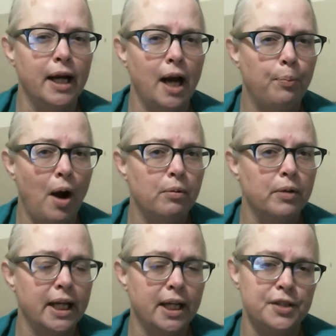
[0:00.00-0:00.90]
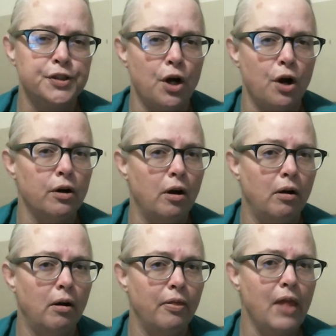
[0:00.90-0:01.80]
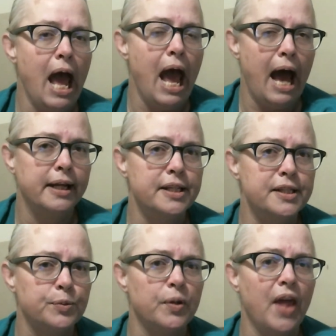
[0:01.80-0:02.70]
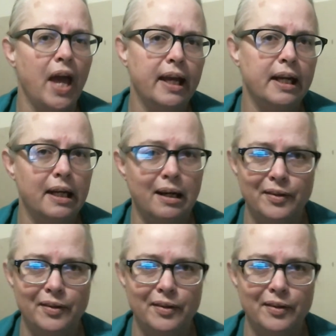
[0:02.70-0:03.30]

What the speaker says: I'm probably gonna start on the Addies when they get here.